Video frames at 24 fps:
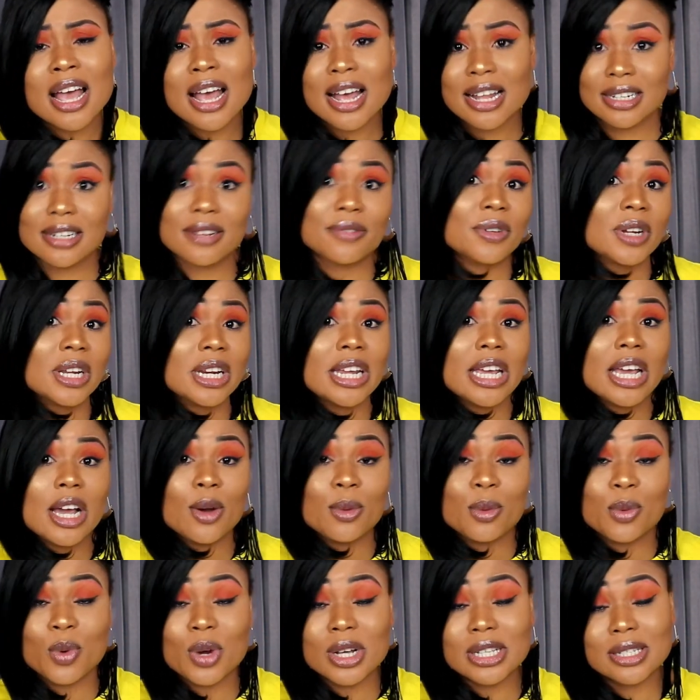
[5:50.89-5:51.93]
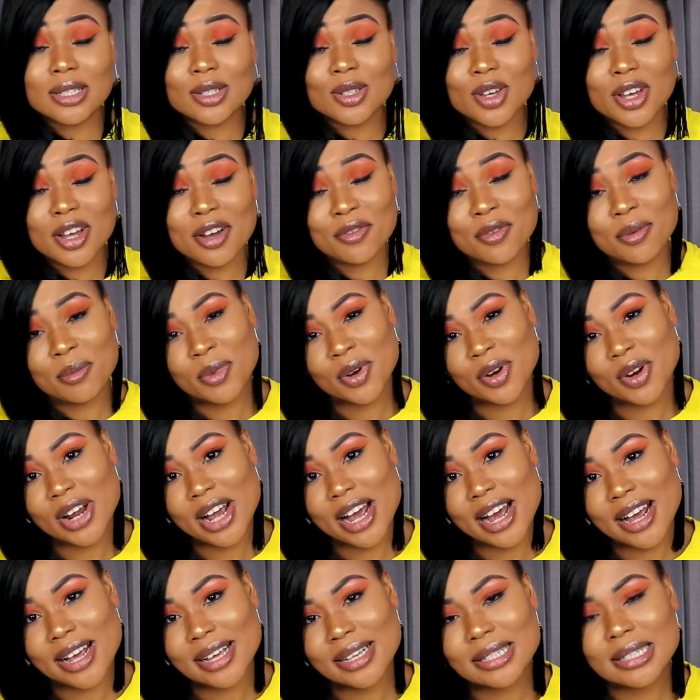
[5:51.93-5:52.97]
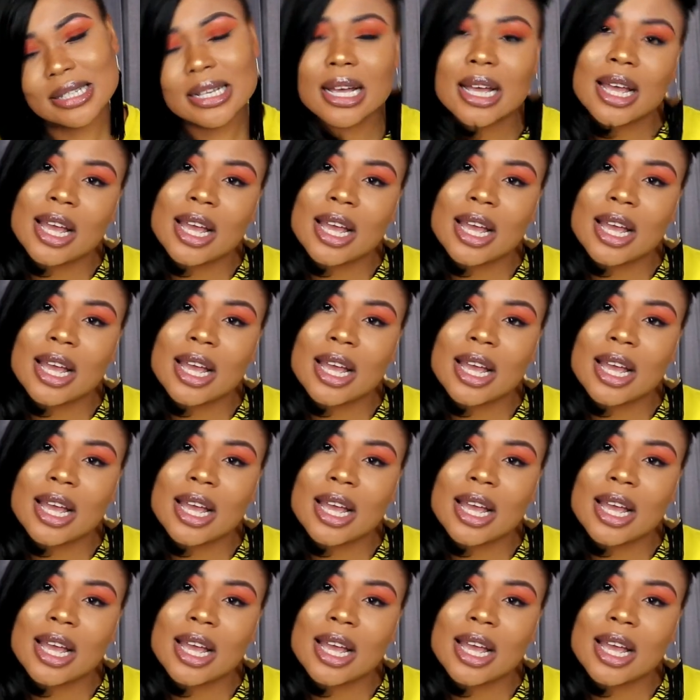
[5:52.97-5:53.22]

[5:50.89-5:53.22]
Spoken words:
definitely I'll be waiting to hear from you guys